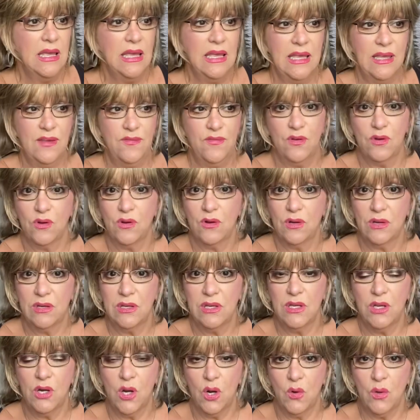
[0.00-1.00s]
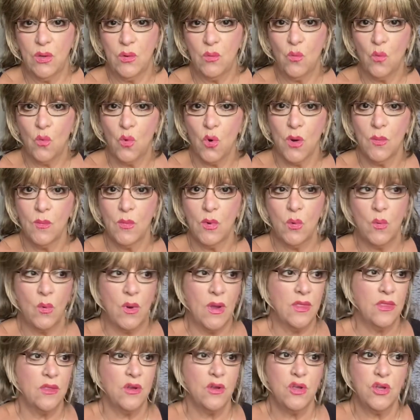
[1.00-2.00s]
if you're, you know, in warmer
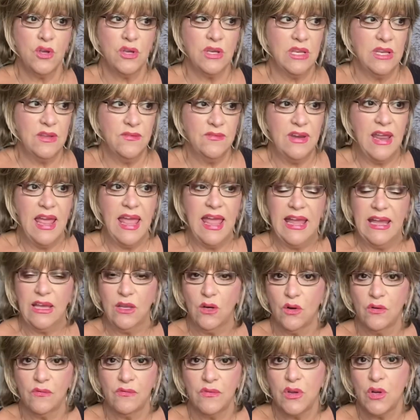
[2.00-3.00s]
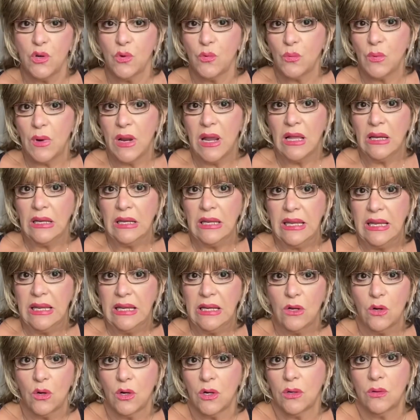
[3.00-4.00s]
weather, you can even hang it over your
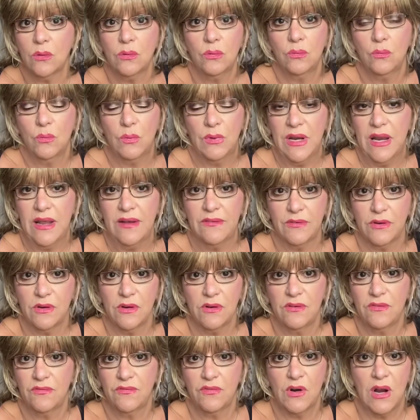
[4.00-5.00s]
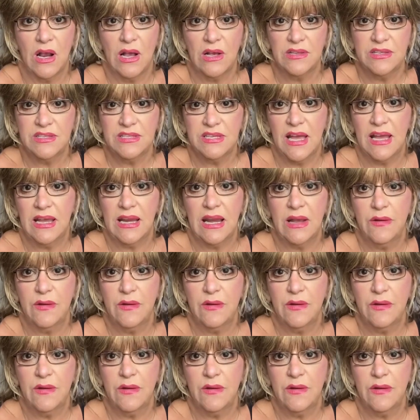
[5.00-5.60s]
railing or whatever for outside.